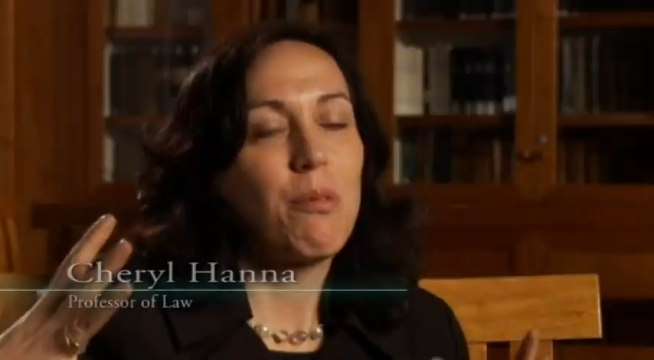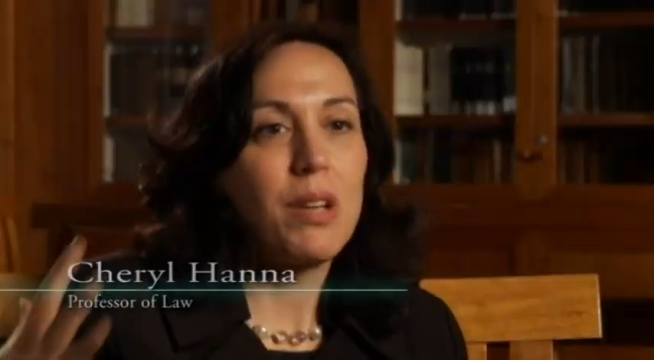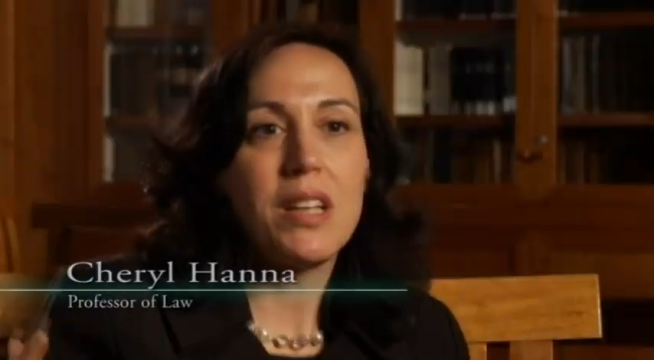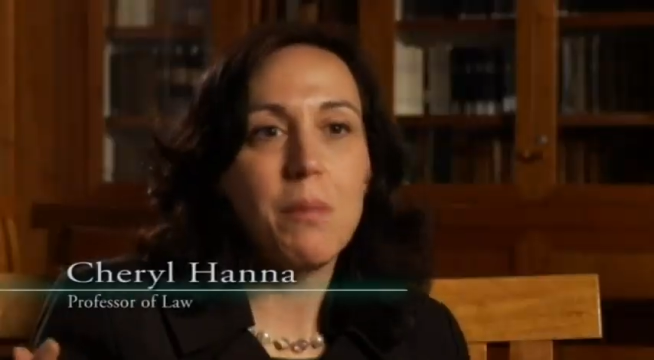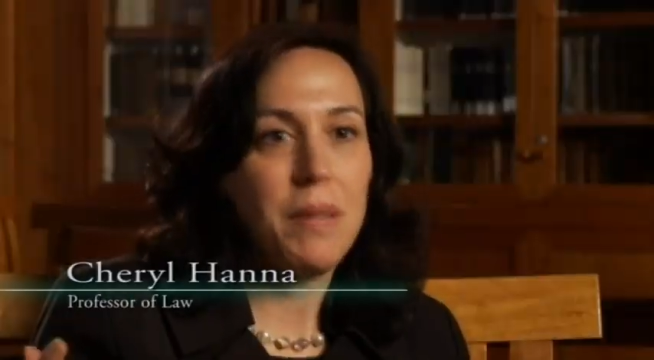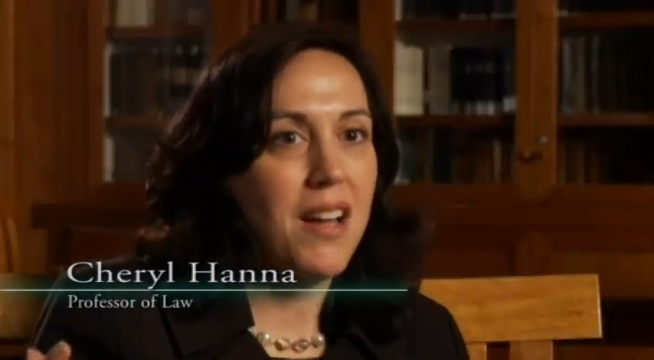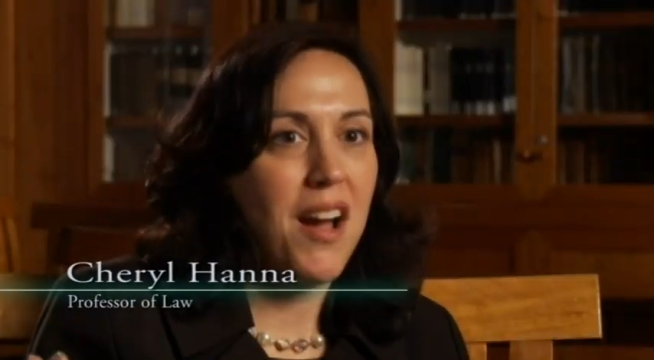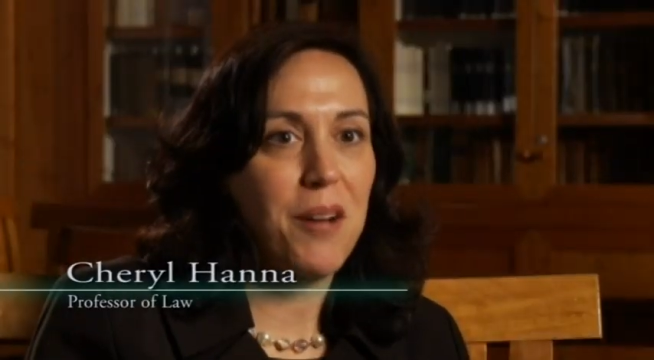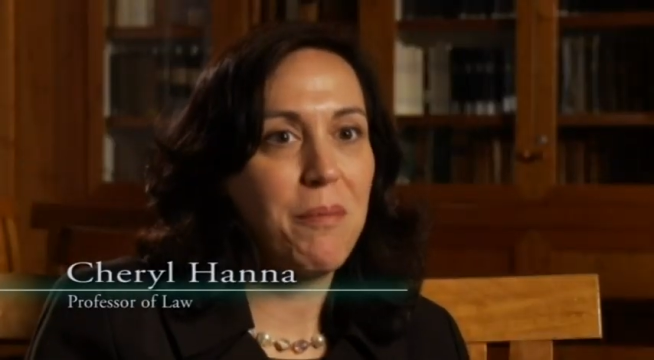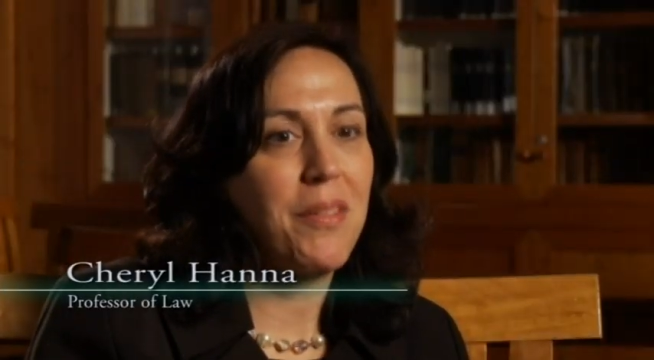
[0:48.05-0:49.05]
really
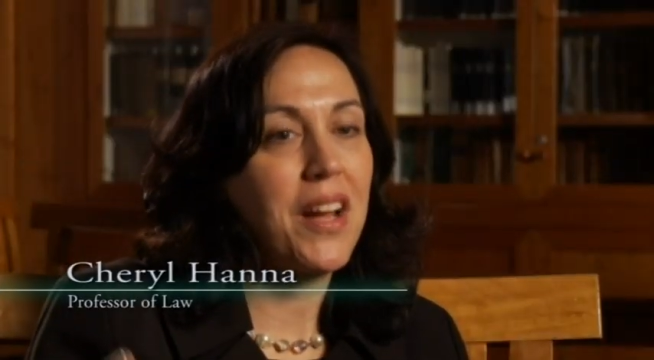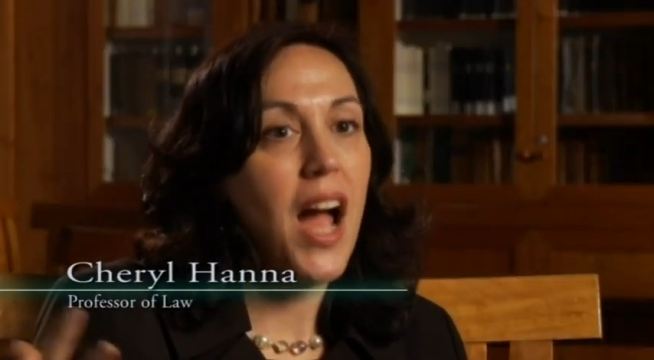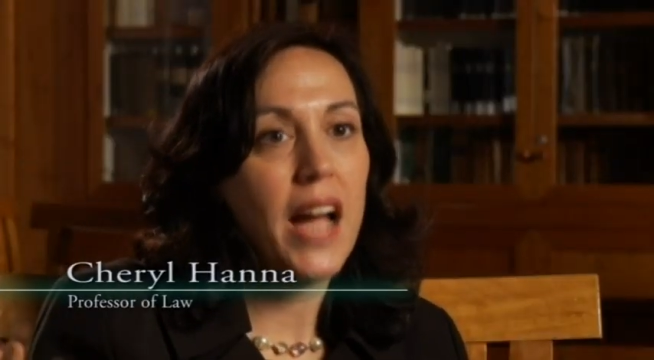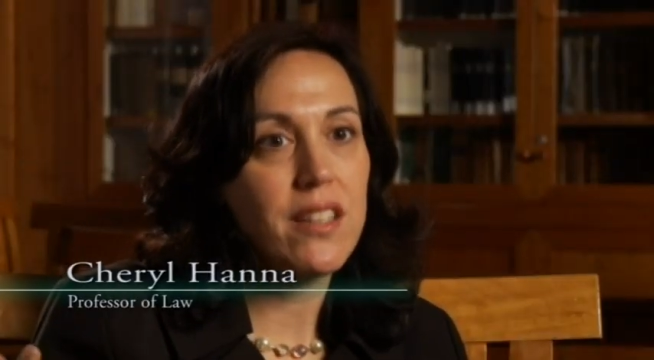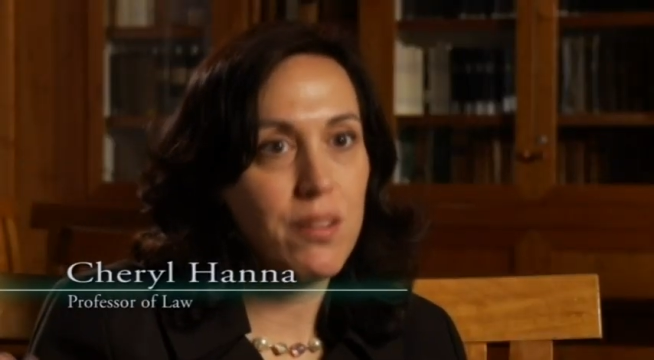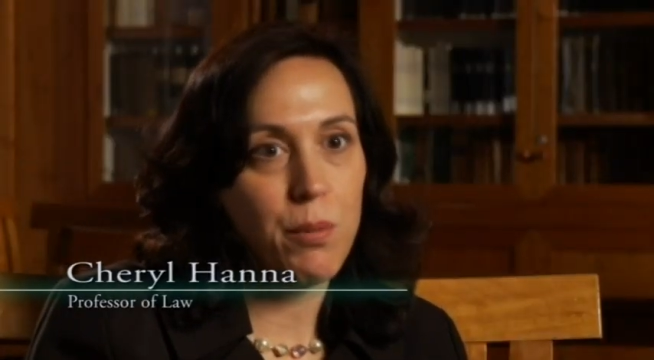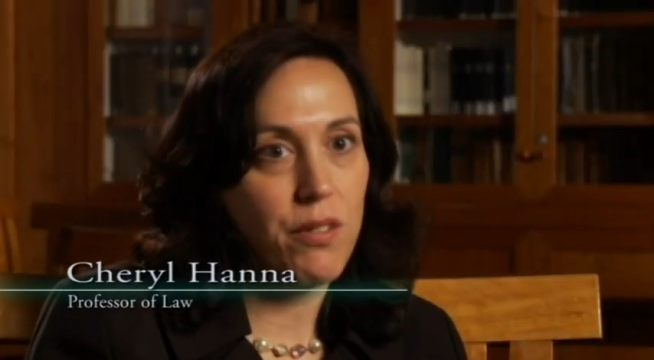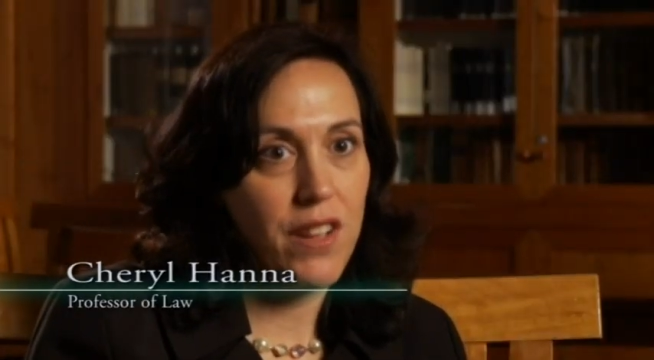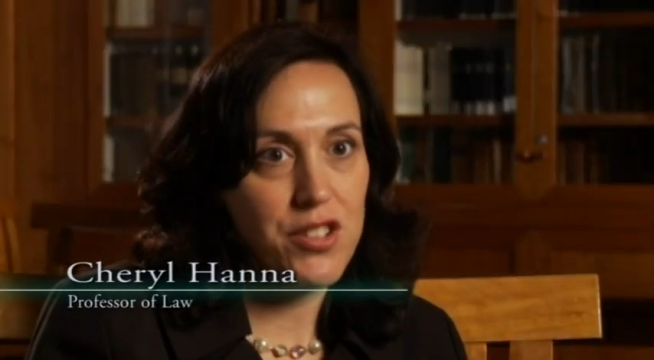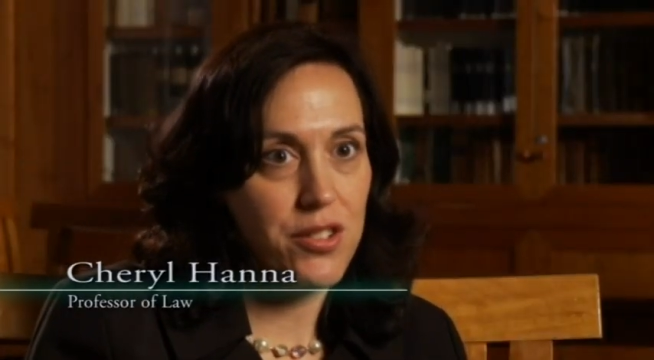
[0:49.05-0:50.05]
become the kinds of
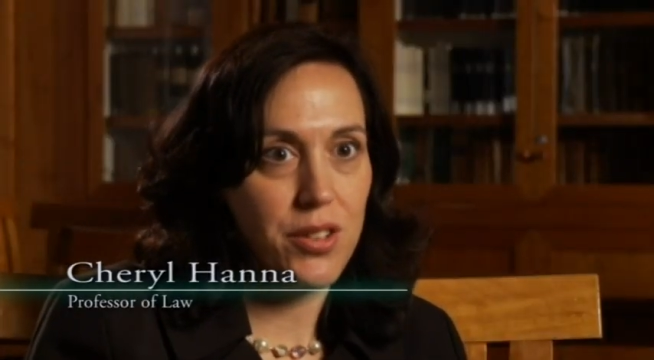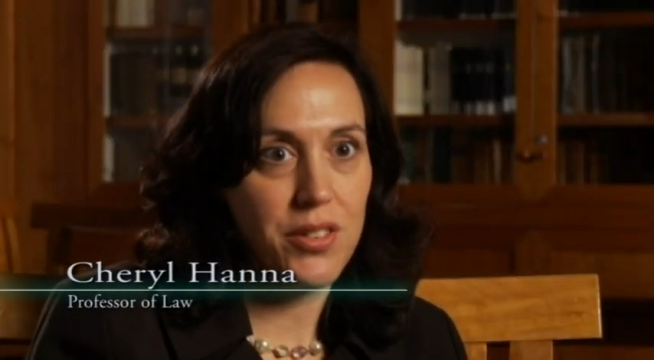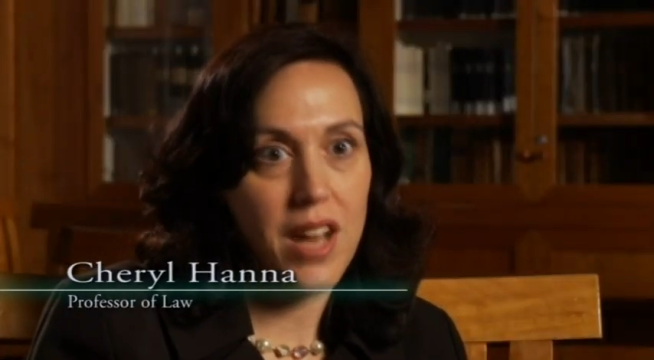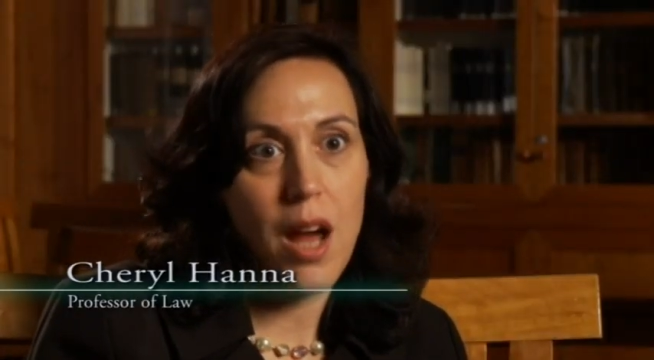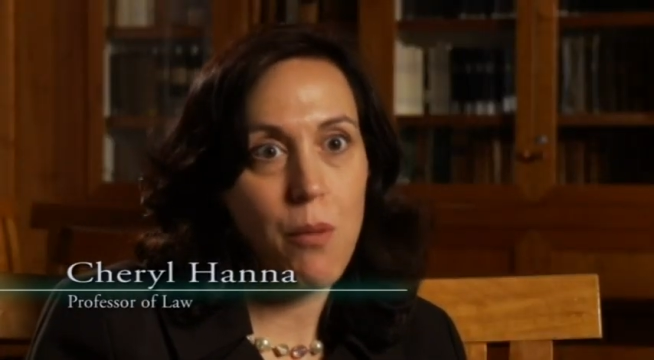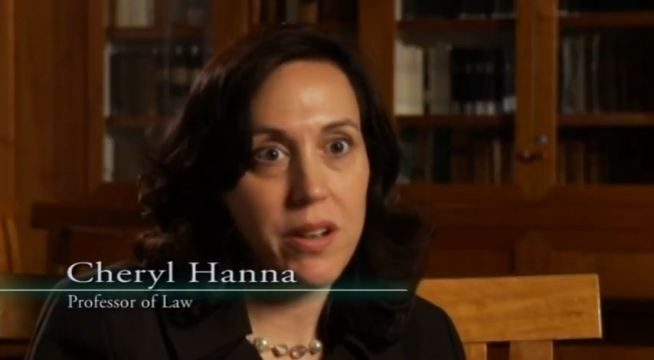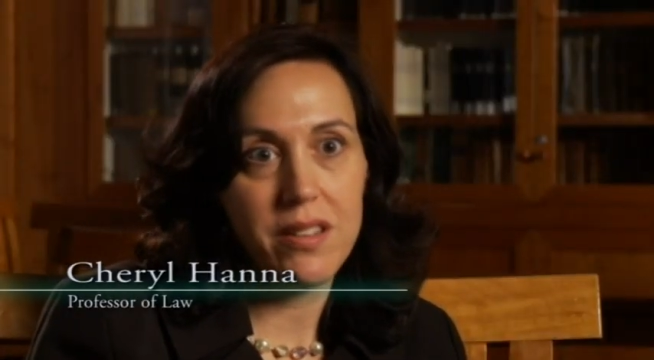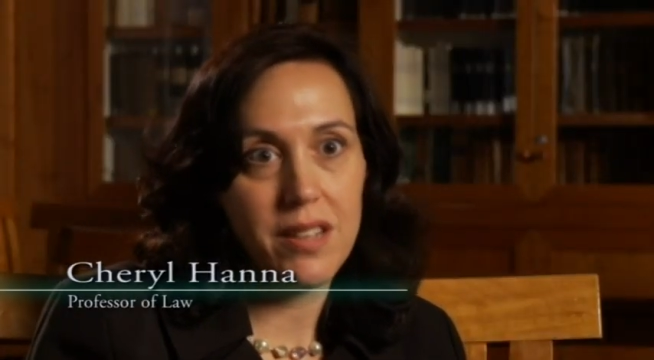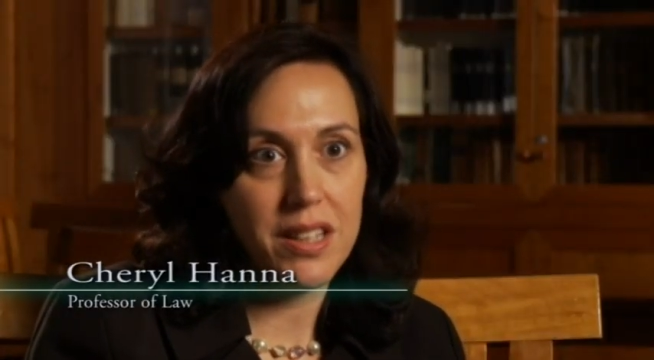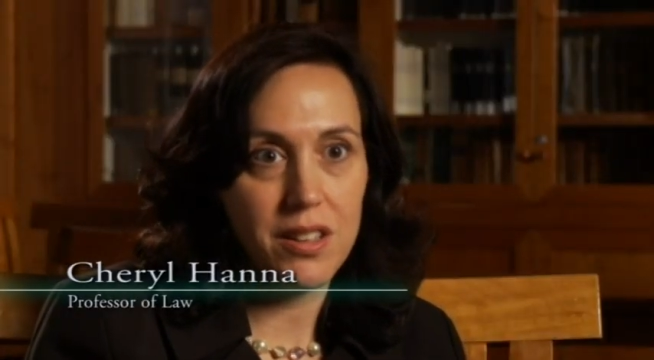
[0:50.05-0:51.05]
professionals that I want to
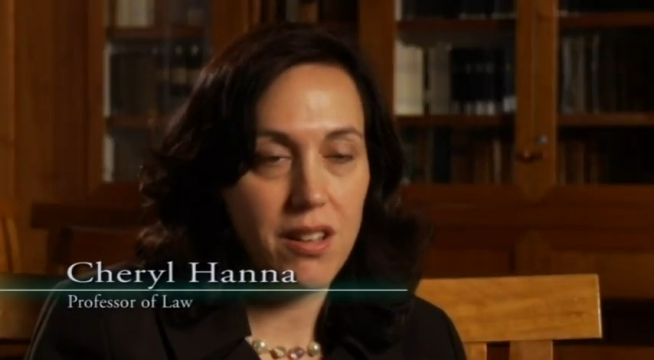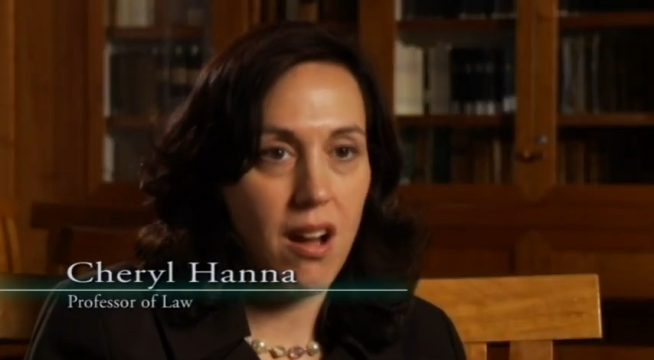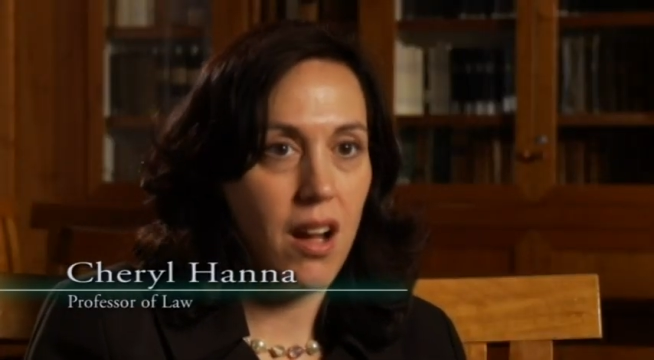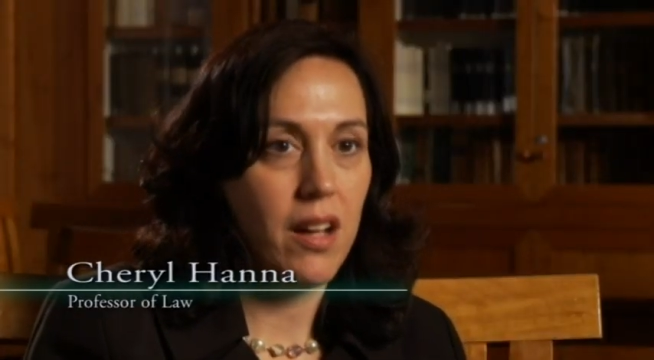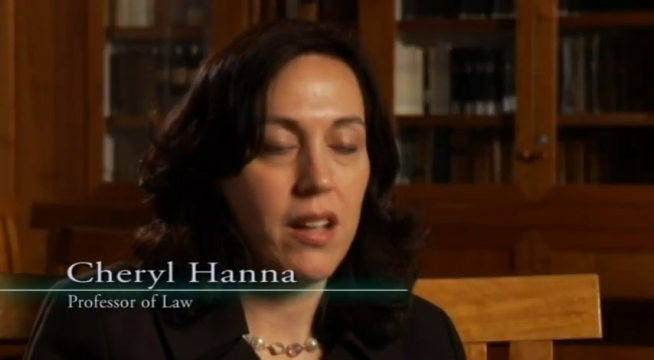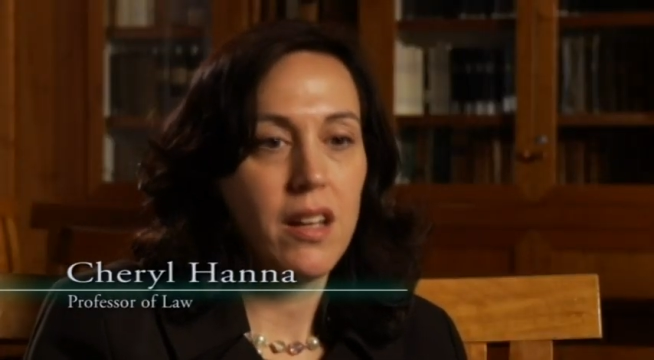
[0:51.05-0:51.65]
see in the law